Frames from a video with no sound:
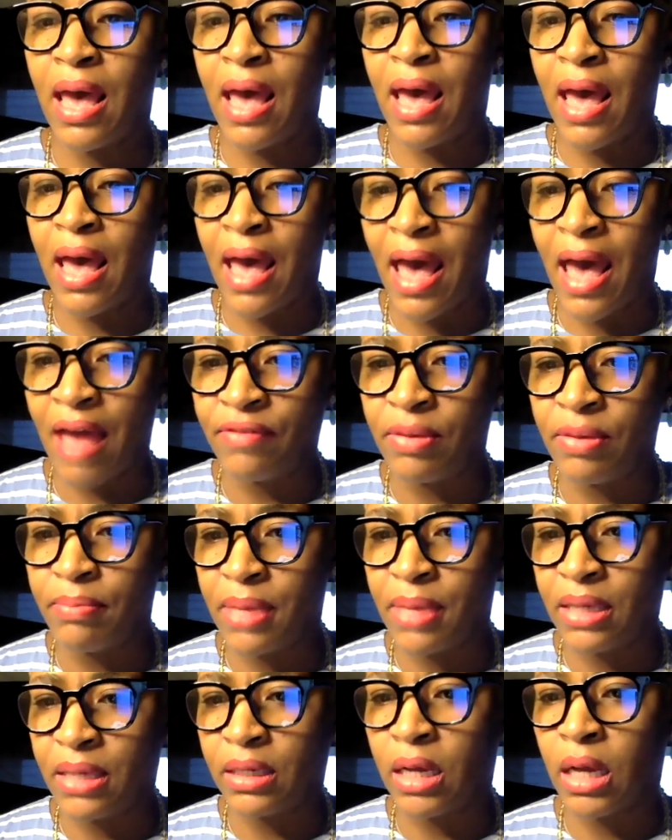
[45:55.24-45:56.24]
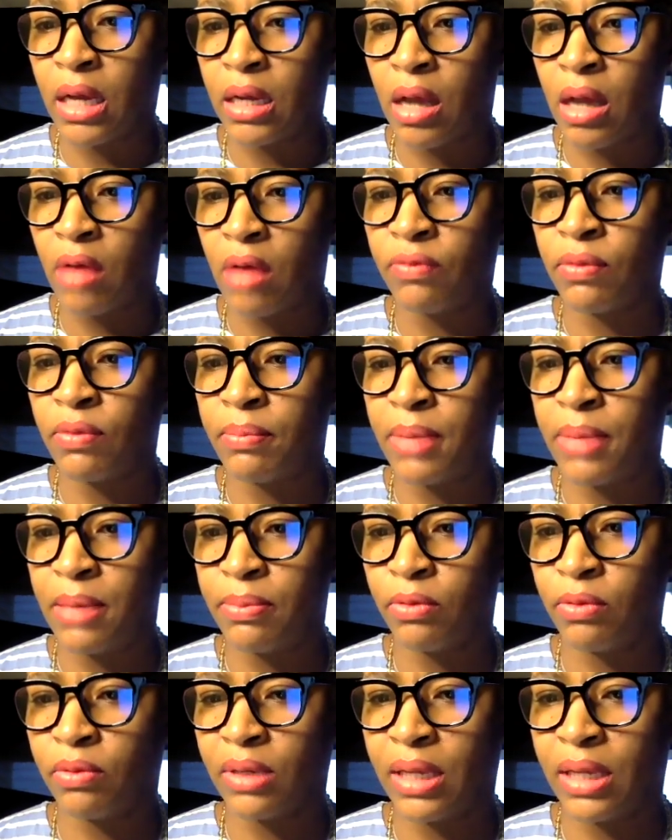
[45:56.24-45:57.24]
Having been cut off from
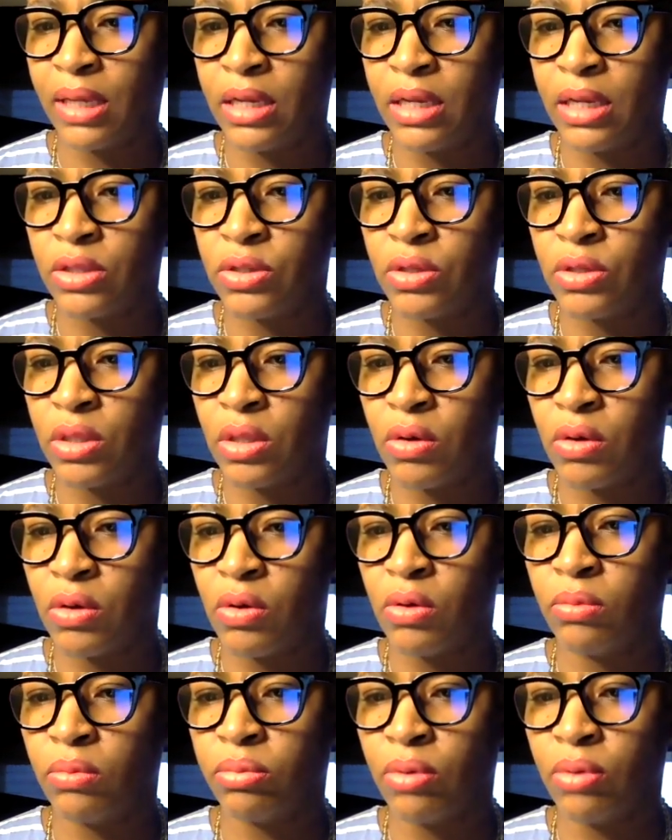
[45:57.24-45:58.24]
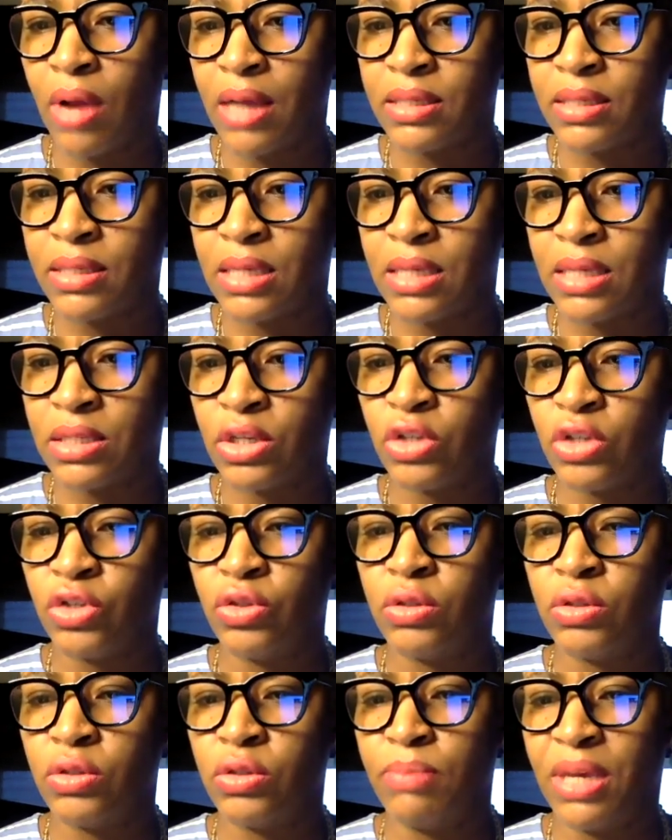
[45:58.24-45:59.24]
people related to their own process, could
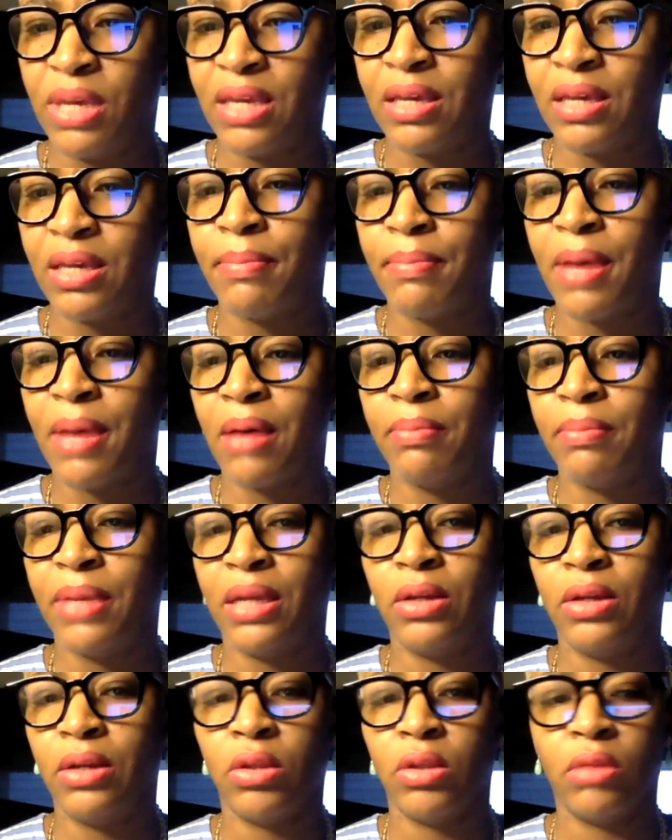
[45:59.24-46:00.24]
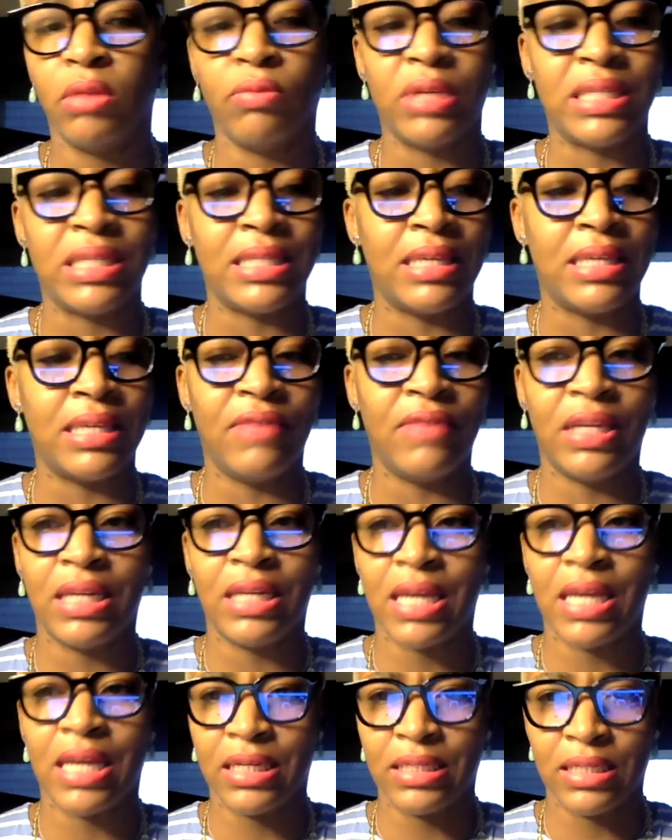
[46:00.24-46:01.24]
you speak about being on the receiving
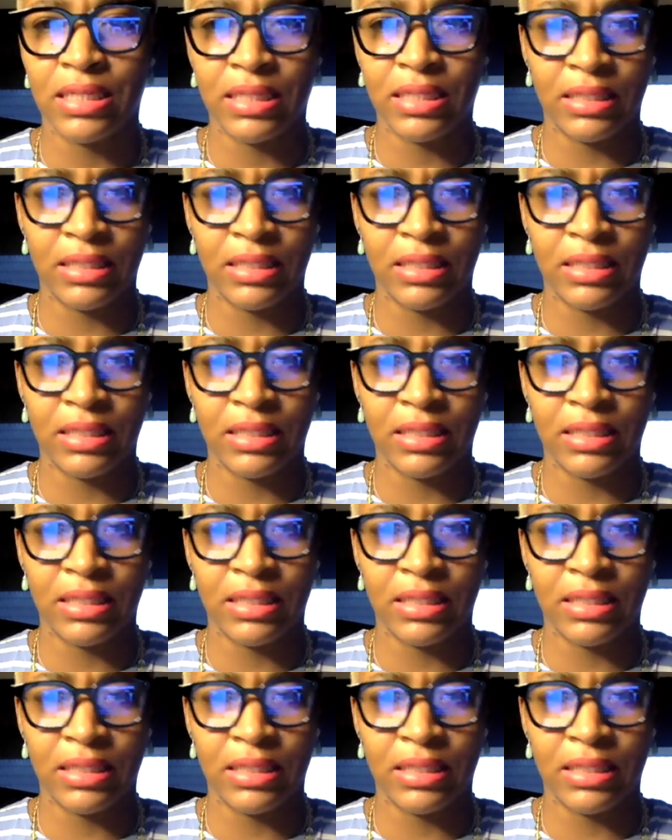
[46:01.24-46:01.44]
end?